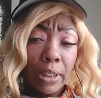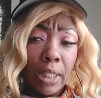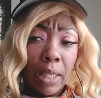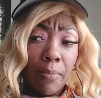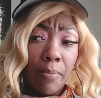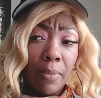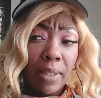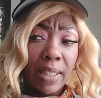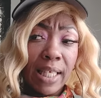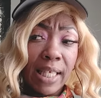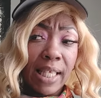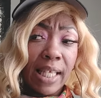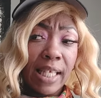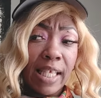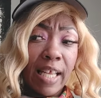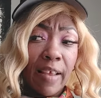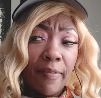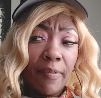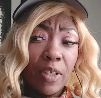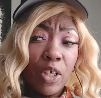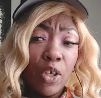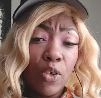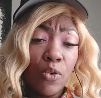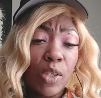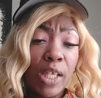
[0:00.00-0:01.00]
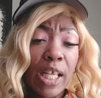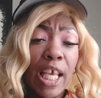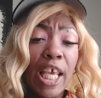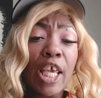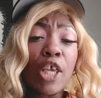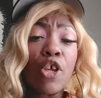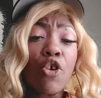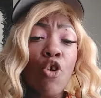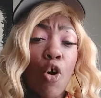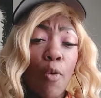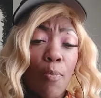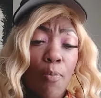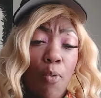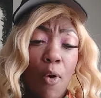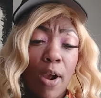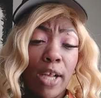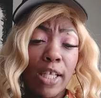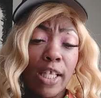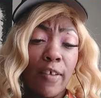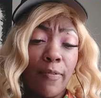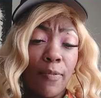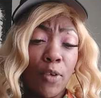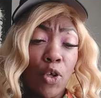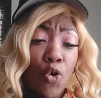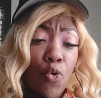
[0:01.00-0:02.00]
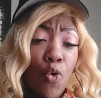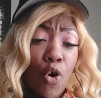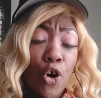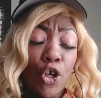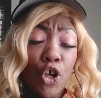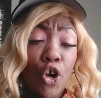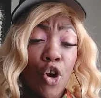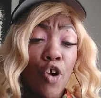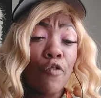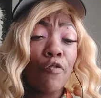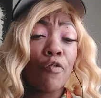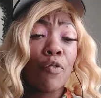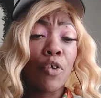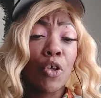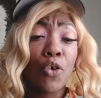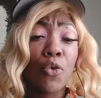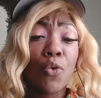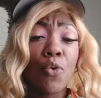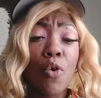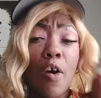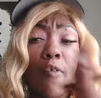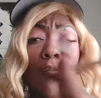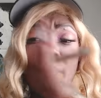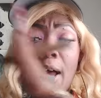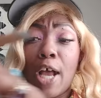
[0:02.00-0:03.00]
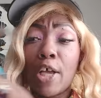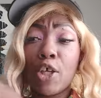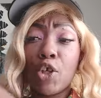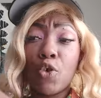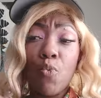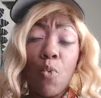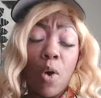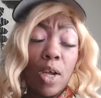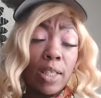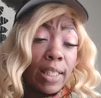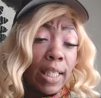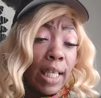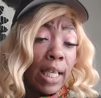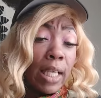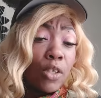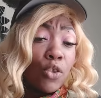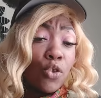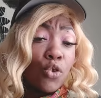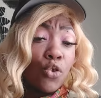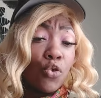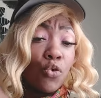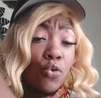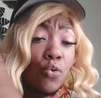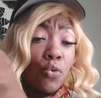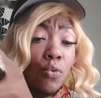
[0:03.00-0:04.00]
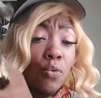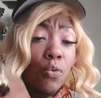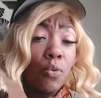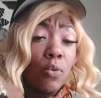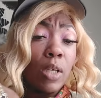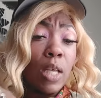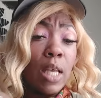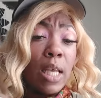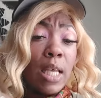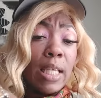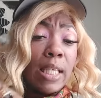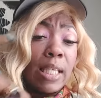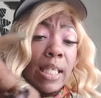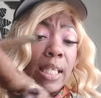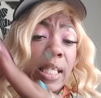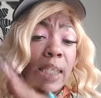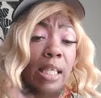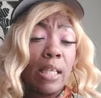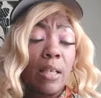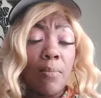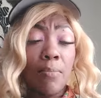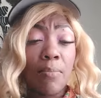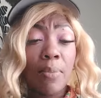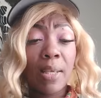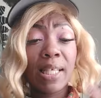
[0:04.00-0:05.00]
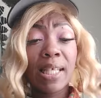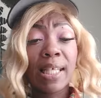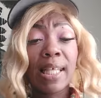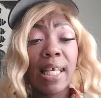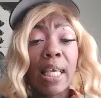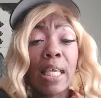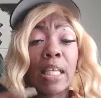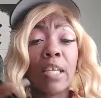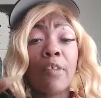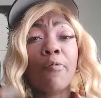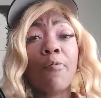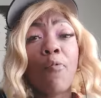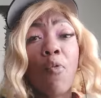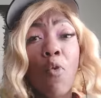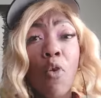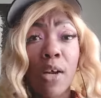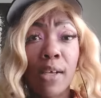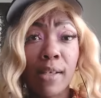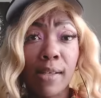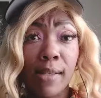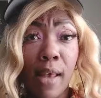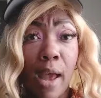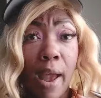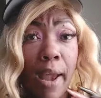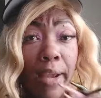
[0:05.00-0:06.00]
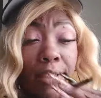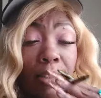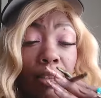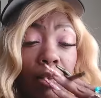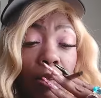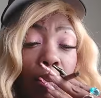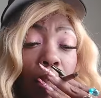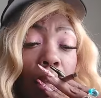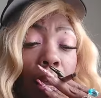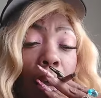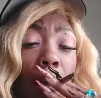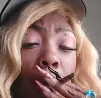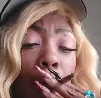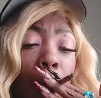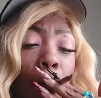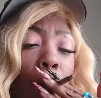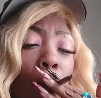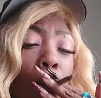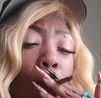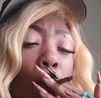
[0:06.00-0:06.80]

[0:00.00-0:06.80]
But this is definitely you seeing your point of view or your view of how you want things to be seen in foresight, okay?